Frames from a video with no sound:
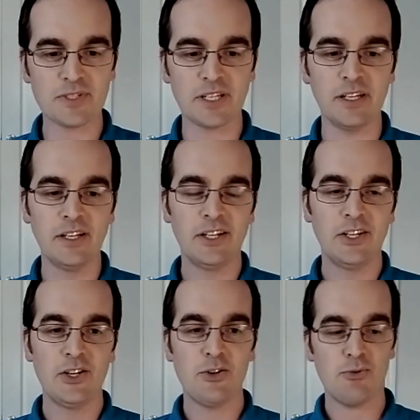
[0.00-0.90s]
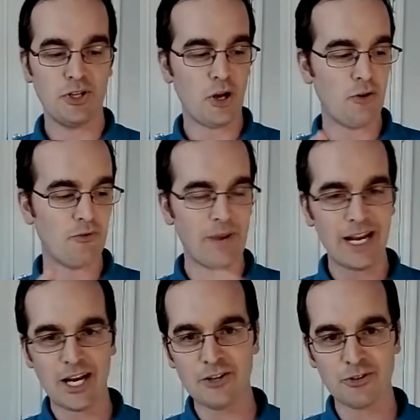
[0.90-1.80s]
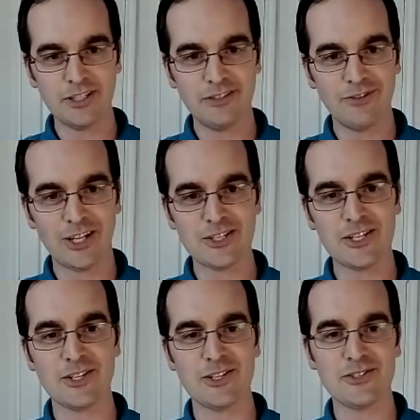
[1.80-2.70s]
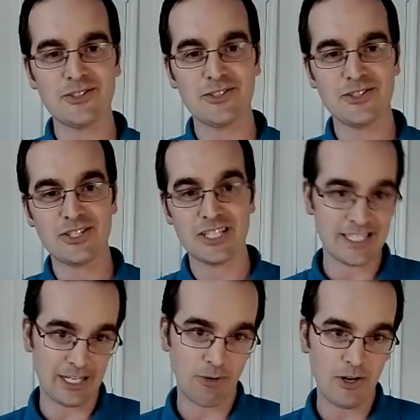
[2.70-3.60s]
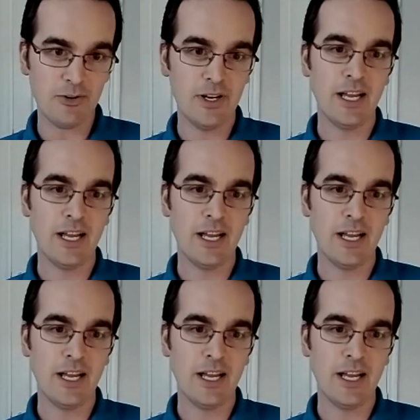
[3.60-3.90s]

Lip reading: And when you go from 800 volunteers to zero,